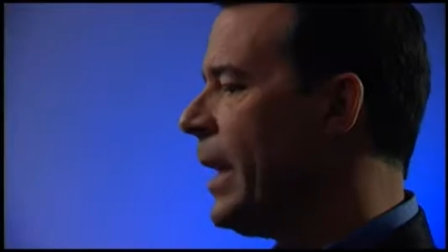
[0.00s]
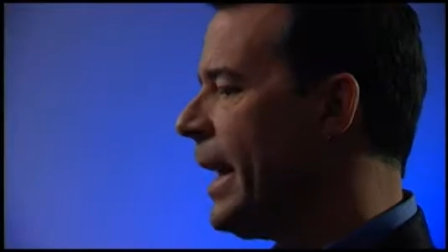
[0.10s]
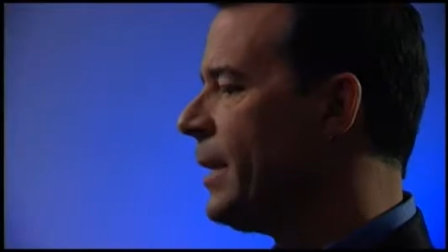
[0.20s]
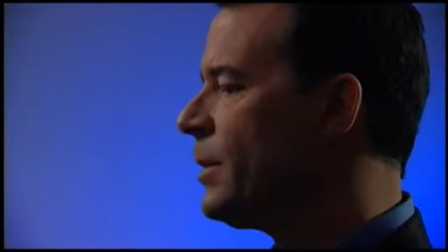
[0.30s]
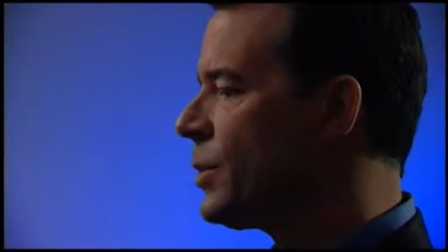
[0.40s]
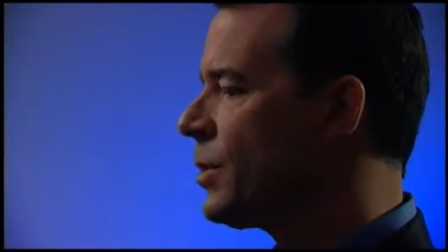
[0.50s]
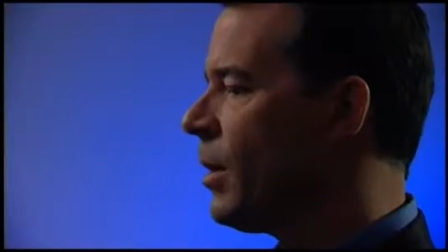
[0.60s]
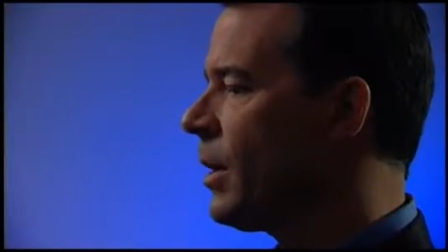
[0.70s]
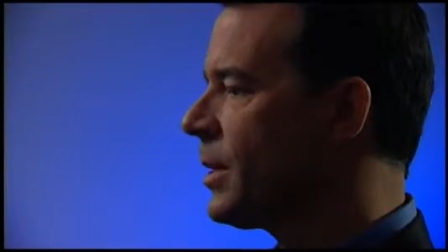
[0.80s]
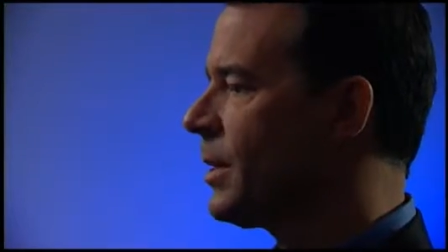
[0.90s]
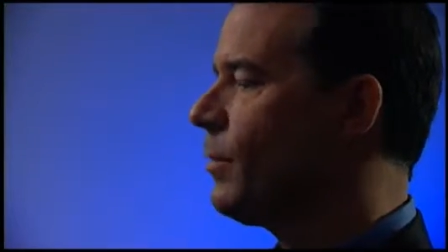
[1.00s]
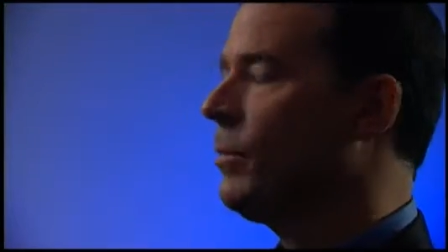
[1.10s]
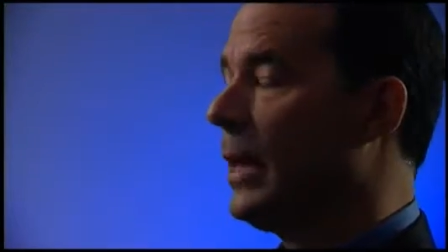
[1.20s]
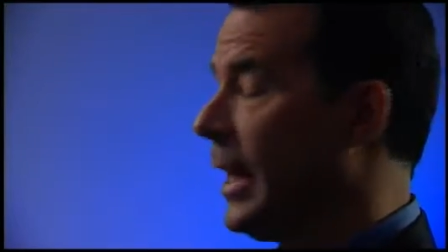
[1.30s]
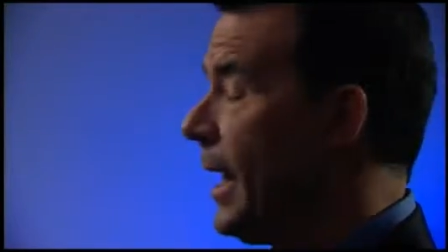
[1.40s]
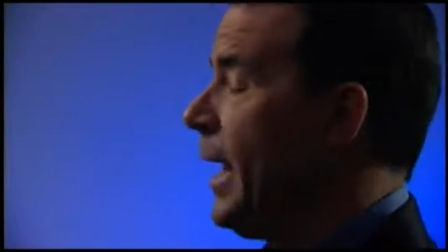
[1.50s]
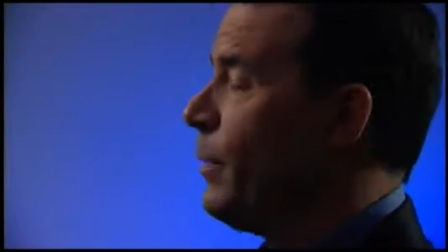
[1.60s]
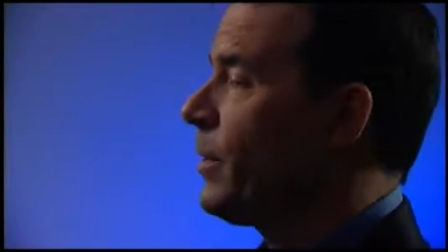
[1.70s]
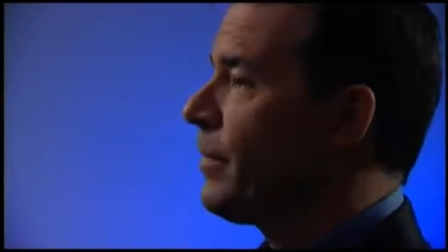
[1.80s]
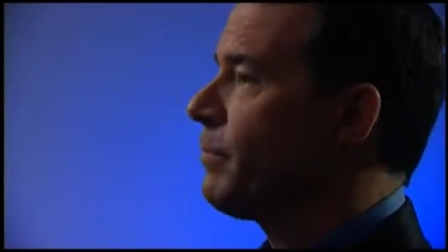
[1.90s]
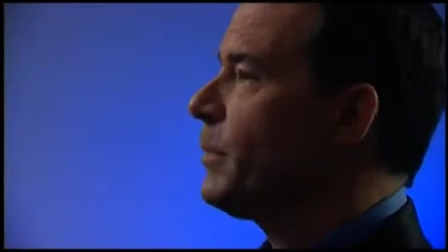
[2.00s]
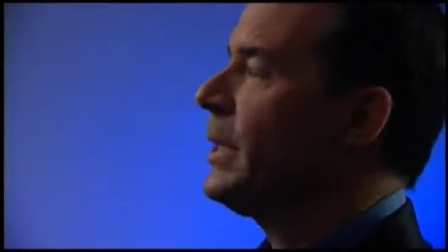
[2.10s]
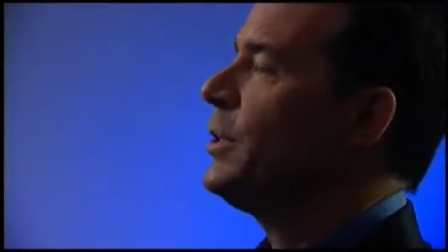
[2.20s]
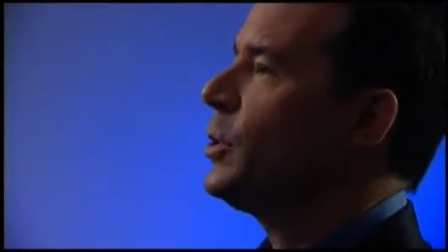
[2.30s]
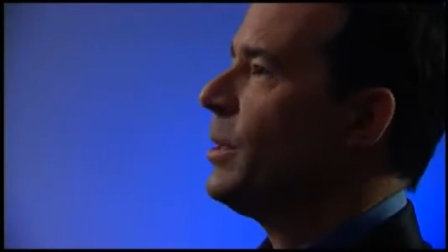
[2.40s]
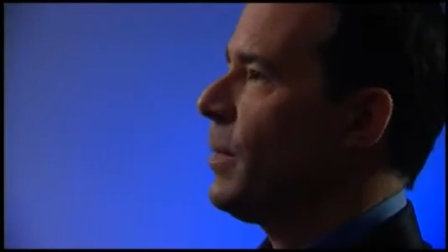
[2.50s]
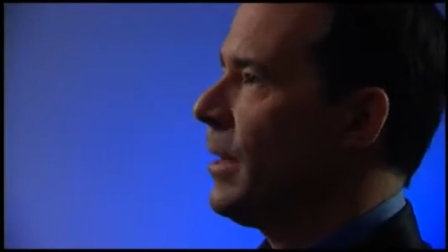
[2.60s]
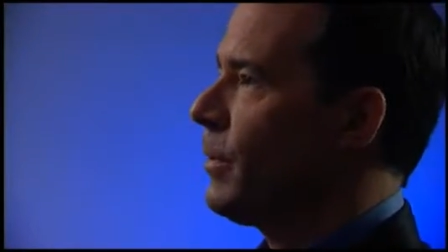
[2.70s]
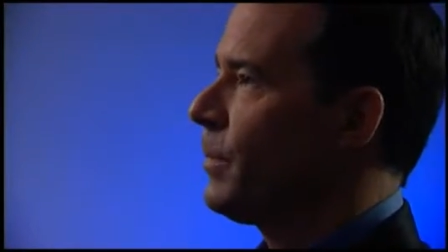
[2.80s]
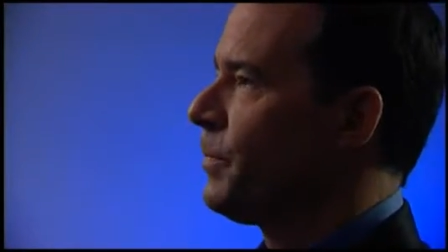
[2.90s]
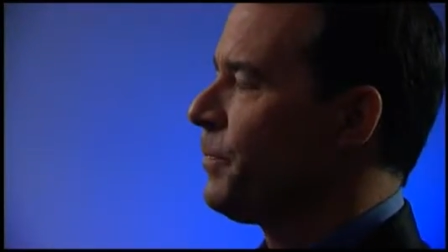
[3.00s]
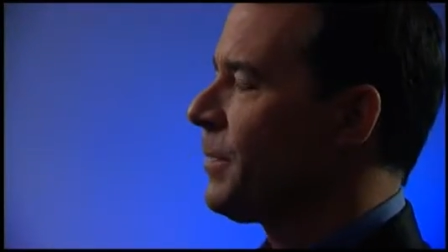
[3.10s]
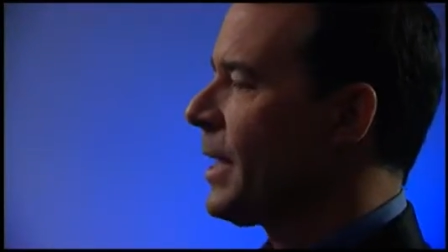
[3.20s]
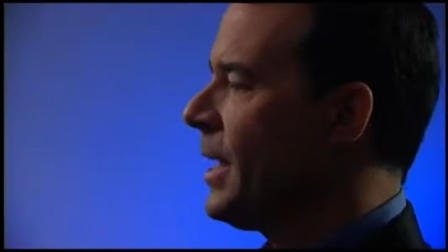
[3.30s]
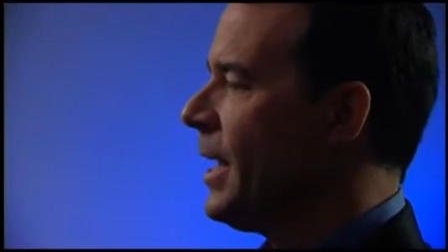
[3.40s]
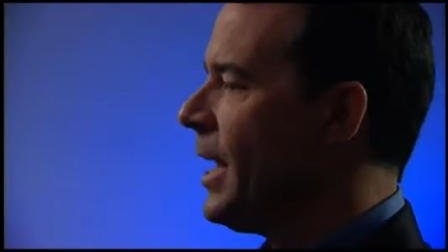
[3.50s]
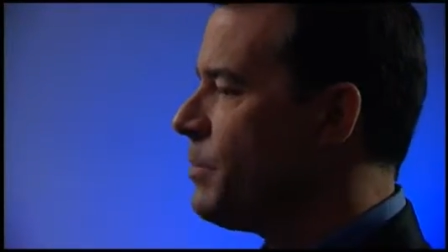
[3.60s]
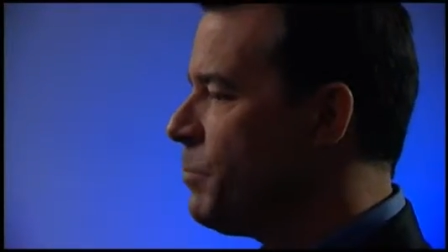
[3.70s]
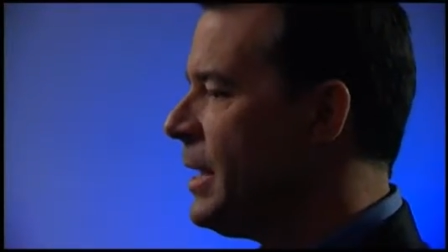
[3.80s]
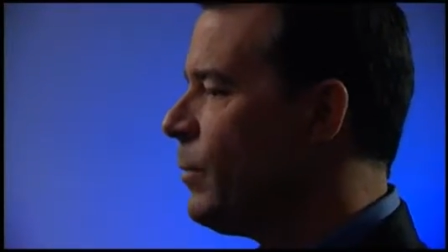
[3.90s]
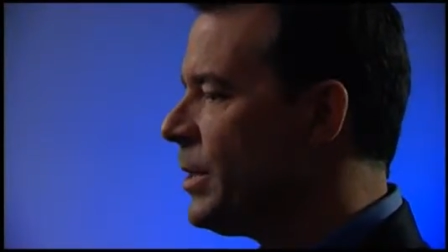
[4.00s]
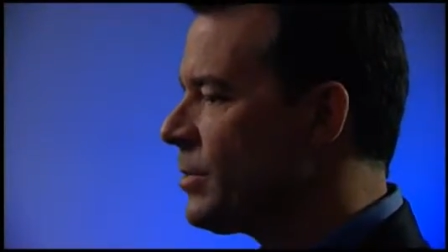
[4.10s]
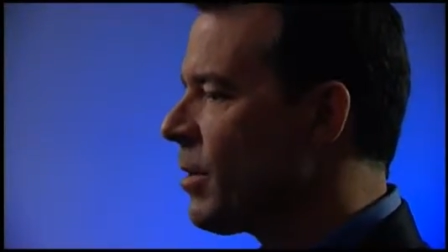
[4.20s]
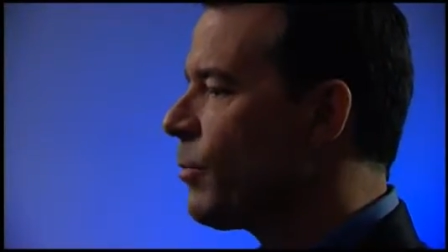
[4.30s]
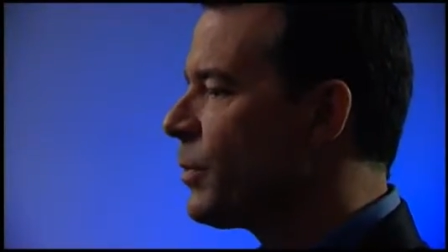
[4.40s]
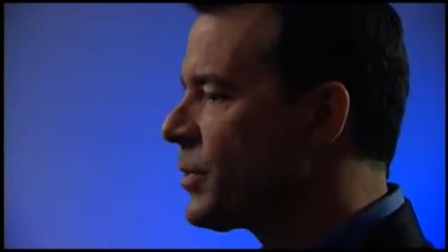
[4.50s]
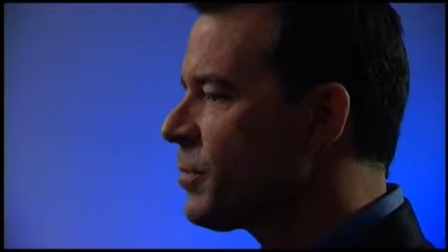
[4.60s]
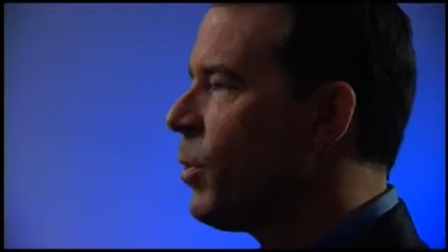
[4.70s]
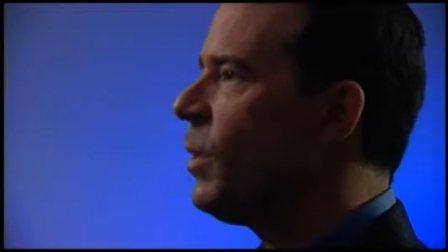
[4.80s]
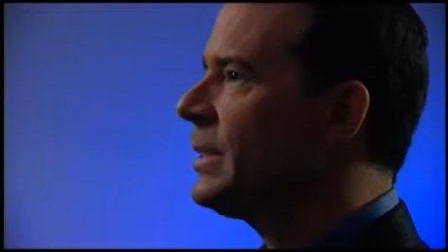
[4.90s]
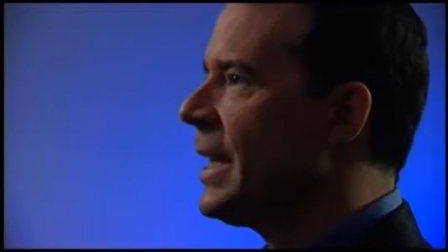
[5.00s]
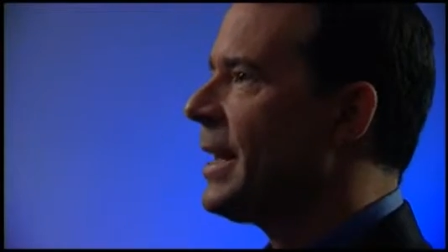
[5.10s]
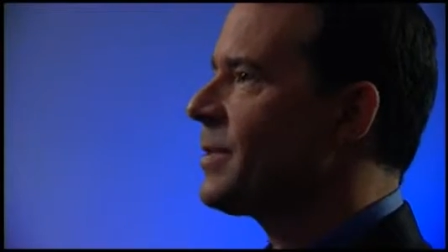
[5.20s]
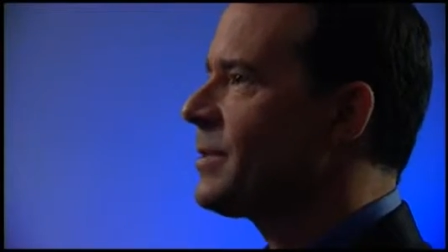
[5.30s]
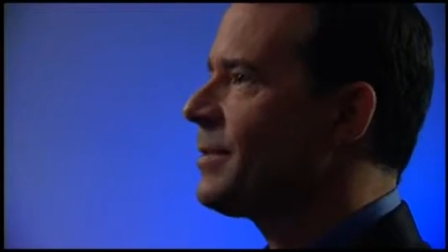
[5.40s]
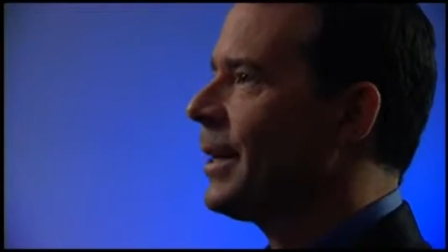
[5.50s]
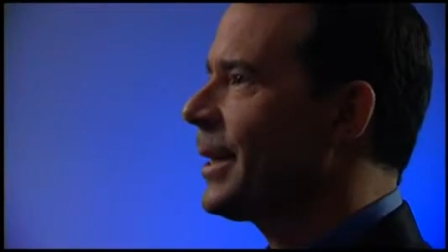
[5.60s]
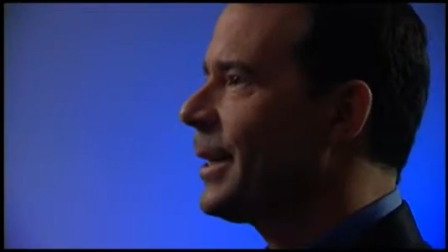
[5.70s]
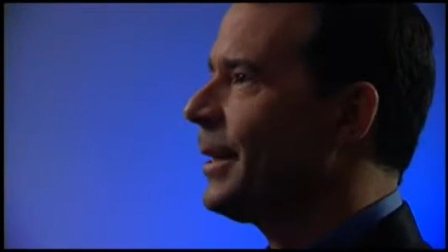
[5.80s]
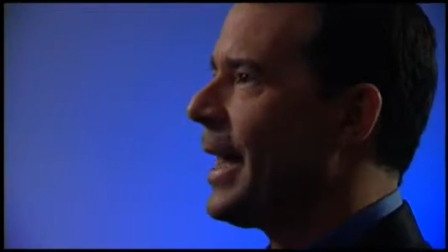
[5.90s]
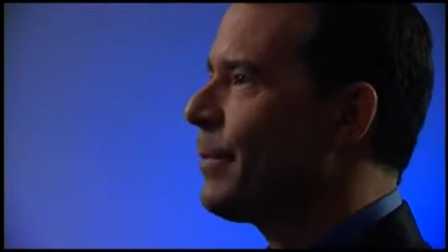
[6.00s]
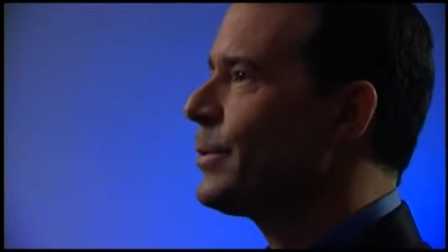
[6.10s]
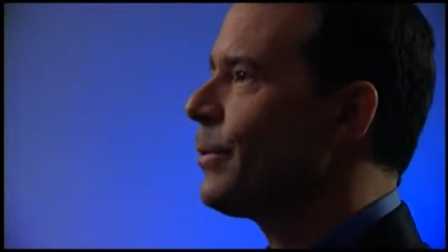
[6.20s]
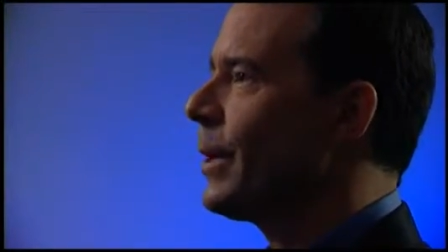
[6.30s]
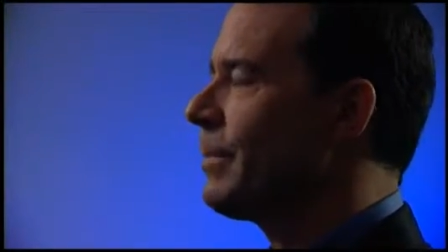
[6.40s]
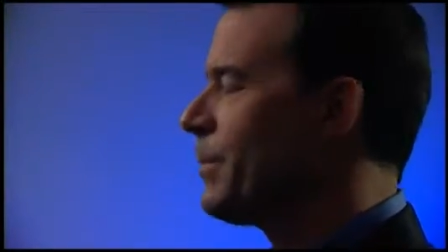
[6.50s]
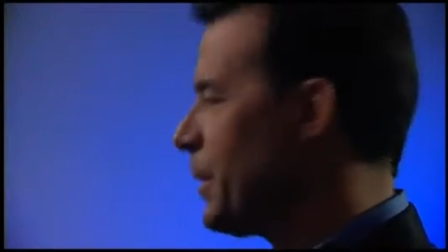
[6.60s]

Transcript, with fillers: we had to start a with a clean sheet of paper, and B we started with small tests like in a laboratory.